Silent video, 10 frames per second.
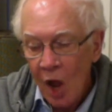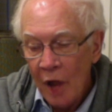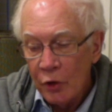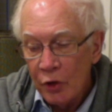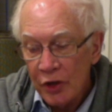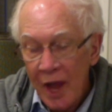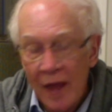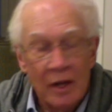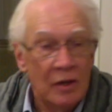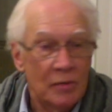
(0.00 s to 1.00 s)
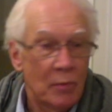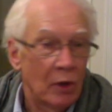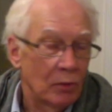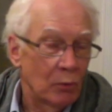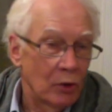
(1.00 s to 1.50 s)
understandings,
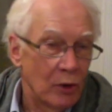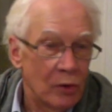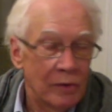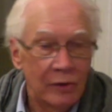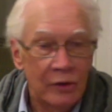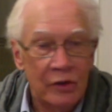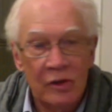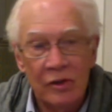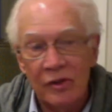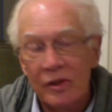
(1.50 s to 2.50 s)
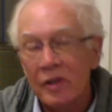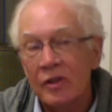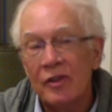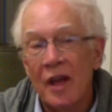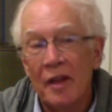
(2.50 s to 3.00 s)
multiple universes,
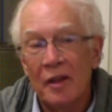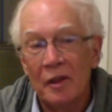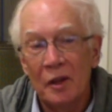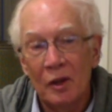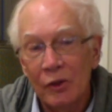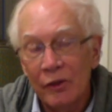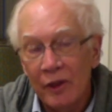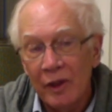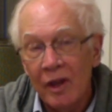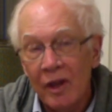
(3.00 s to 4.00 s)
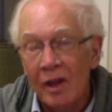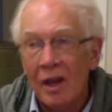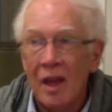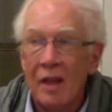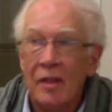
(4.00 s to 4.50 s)
this, that, and the other thing,
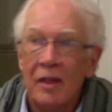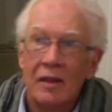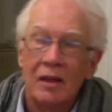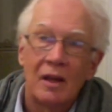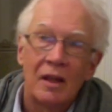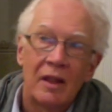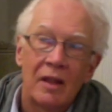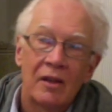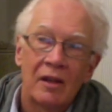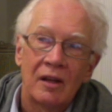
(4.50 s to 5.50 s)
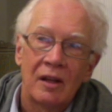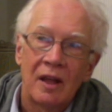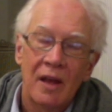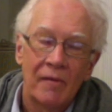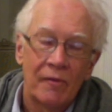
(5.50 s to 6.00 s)
and that
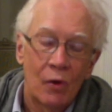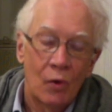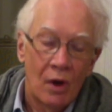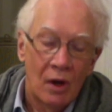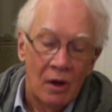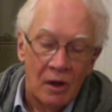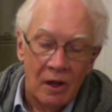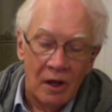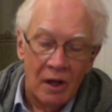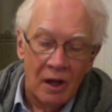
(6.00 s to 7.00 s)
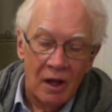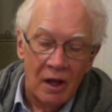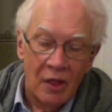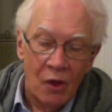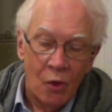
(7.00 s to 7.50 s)
they have no
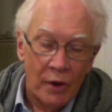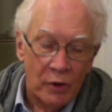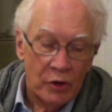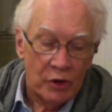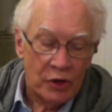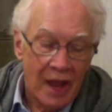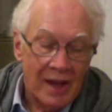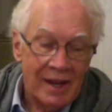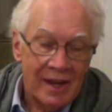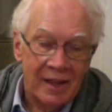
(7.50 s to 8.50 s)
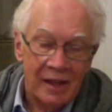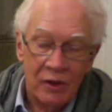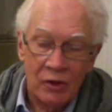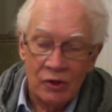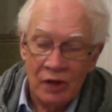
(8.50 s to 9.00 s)
understanding that
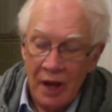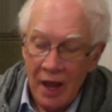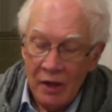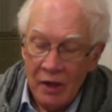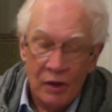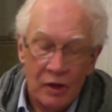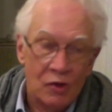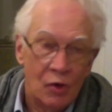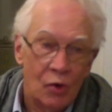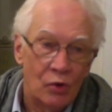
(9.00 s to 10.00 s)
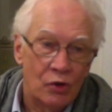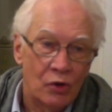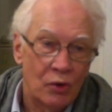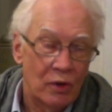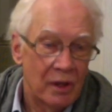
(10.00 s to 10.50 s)
there's an end to this whole
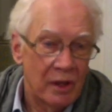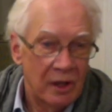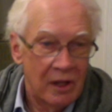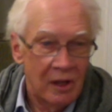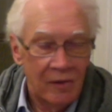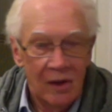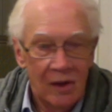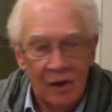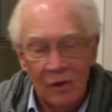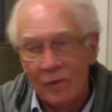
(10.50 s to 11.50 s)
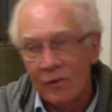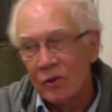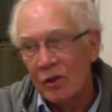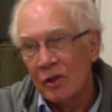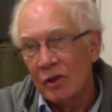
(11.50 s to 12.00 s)
show. They think the
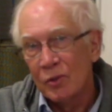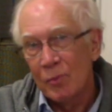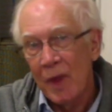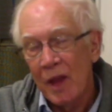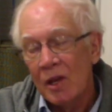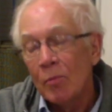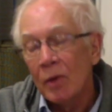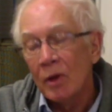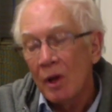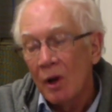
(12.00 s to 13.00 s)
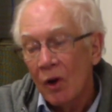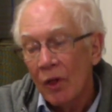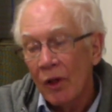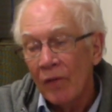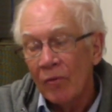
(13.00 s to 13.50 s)
universe is expanding, but
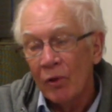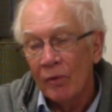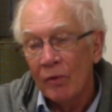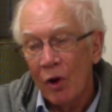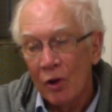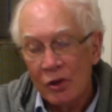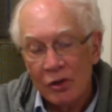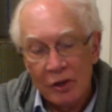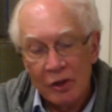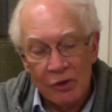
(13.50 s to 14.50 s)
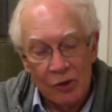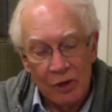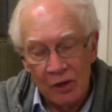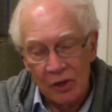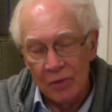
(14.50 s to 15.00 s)
on the level of consciousness, there
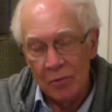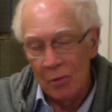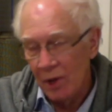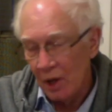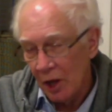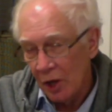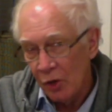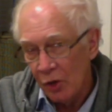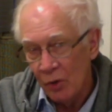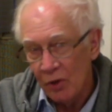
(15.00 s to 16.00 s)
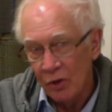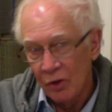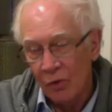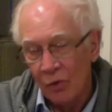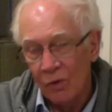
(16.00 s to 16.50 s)
doesn't seem to be an end to it.